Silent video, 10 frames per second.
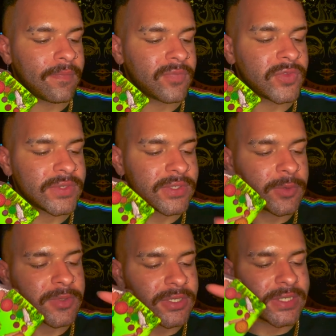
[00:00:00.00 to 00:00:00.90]
there's
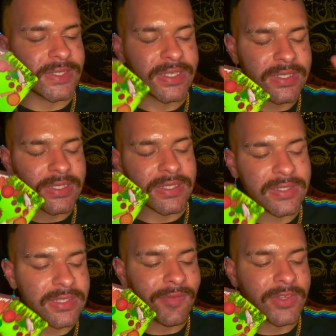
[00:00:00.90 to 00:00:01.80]
almost just like this
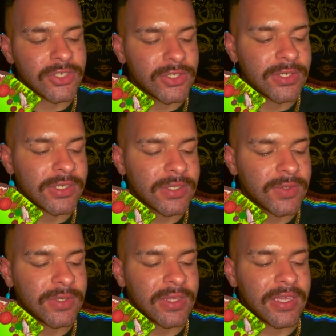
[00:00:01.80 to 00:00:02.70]
sense of unsureness
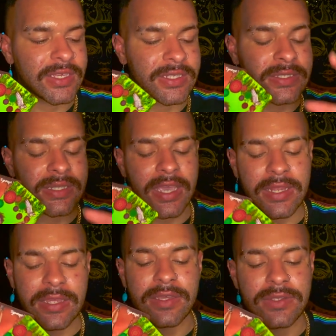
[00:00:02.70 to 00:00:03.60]
or like
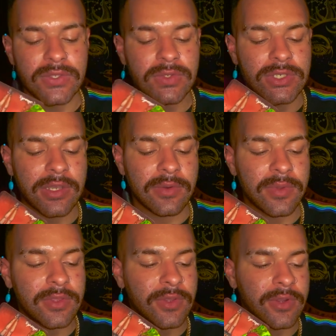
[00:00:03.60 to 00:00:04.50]
anxiety associated
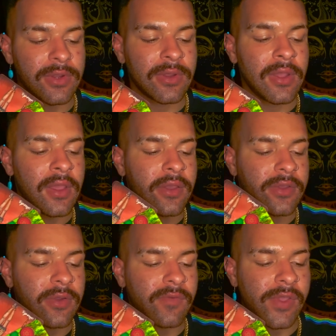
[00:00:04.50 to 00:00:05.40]
with your
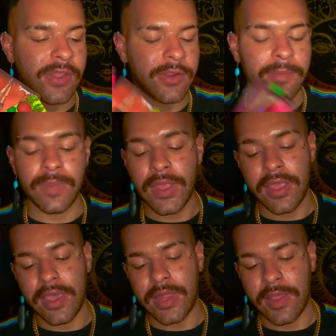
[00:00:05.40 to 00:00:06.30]
career.
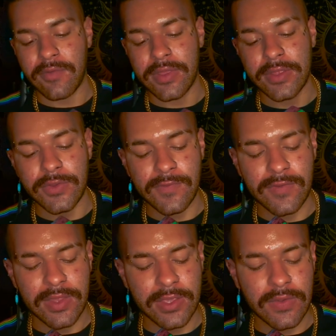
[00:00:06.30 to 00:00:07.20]
And I really do
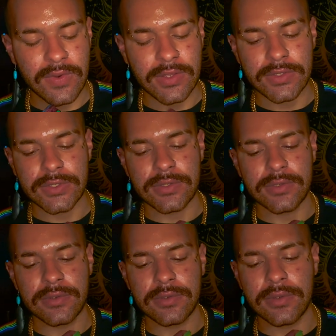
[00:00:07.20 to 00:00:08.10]
feel like you need
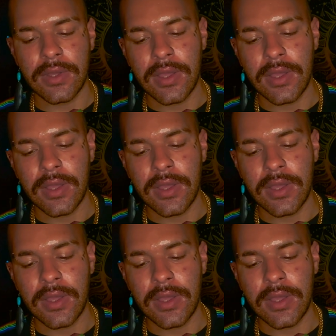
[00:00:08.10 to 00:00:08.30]
to